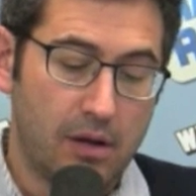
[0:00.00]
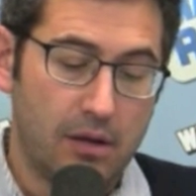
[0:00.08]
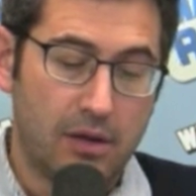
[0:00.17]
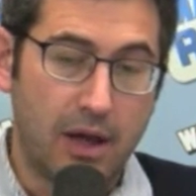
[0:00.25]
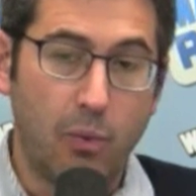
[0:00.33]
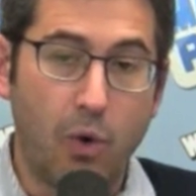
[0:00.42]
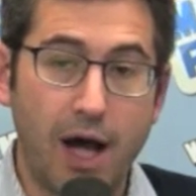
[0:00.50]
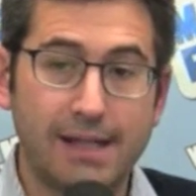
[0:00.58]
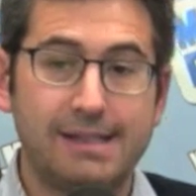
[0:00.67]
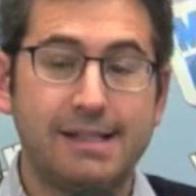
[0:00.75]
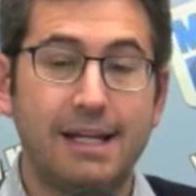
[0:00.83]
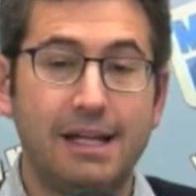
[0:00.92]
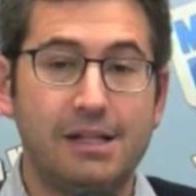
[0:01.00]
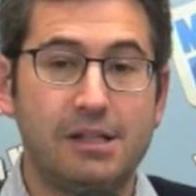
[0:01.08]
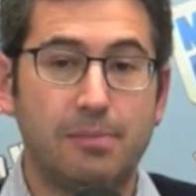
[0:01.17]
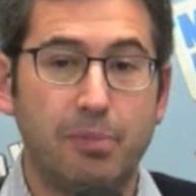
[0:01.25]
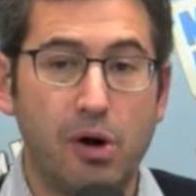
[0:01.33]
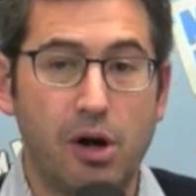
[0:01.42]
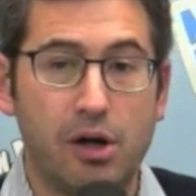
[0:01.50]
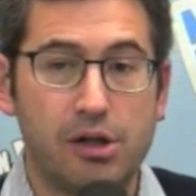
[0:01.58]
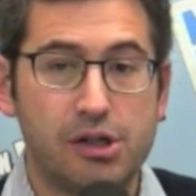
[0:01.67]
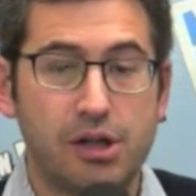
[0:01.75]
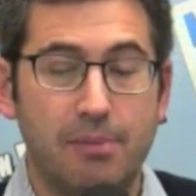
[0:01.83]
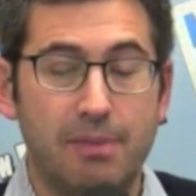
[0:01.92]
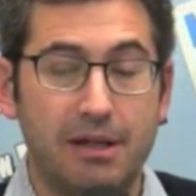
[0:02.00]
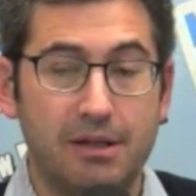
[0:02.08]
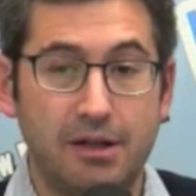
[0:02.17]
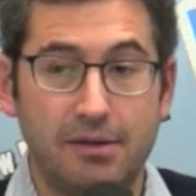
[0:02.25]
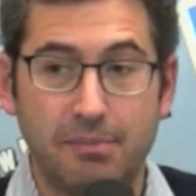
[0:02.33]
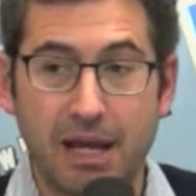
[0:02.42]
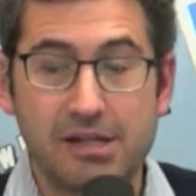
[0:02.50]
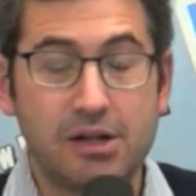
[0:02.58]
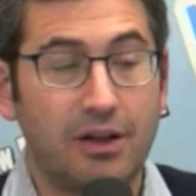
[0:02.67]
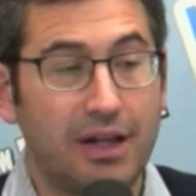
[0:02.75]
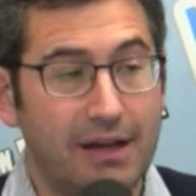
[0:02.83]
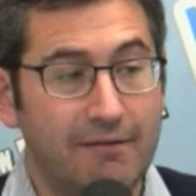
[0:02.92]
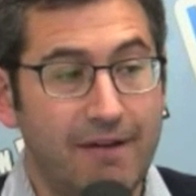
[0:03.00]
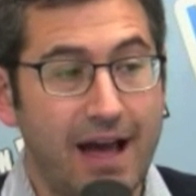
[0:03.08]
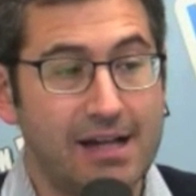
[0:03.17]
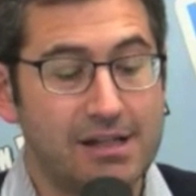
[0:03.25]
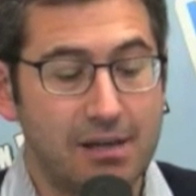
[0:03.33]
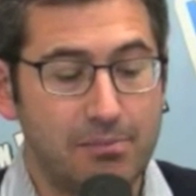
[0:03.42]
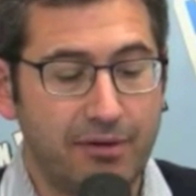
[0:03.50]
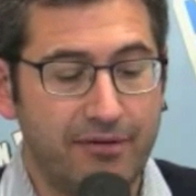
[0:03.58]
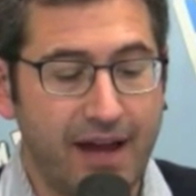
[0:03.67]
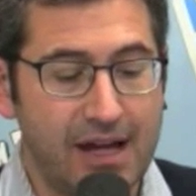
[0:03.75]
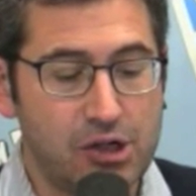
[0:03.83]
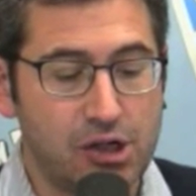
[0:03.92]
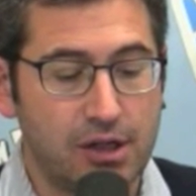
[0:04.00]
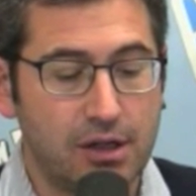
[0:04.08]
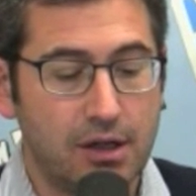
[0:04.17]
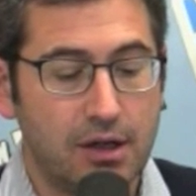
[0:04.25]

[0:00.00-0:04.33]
They want cities to push, I mean, to basically invest in prevention